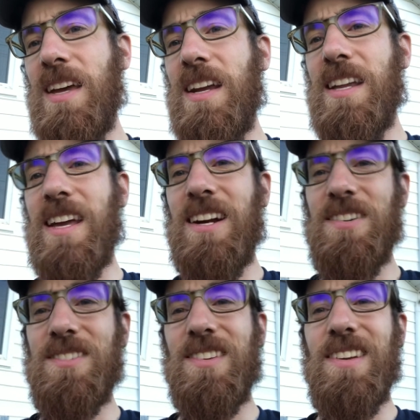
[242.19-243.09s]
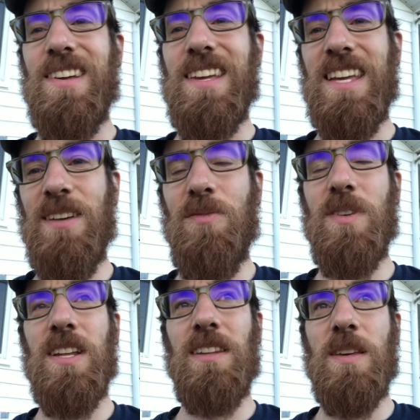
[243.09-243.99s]
He cares
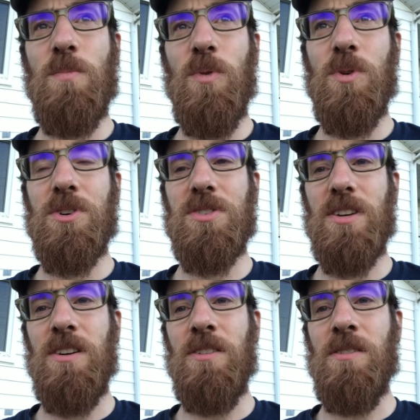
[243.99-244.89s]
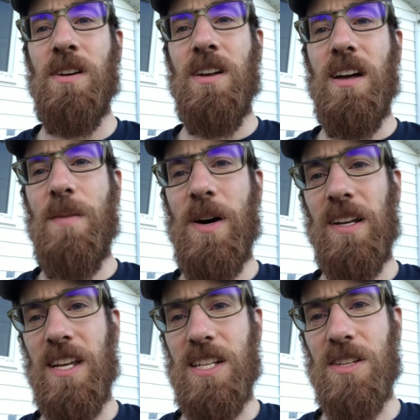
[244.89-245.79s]
infinitely more so
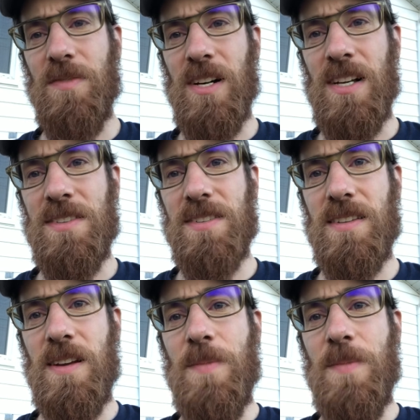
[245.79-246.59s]
about each of us.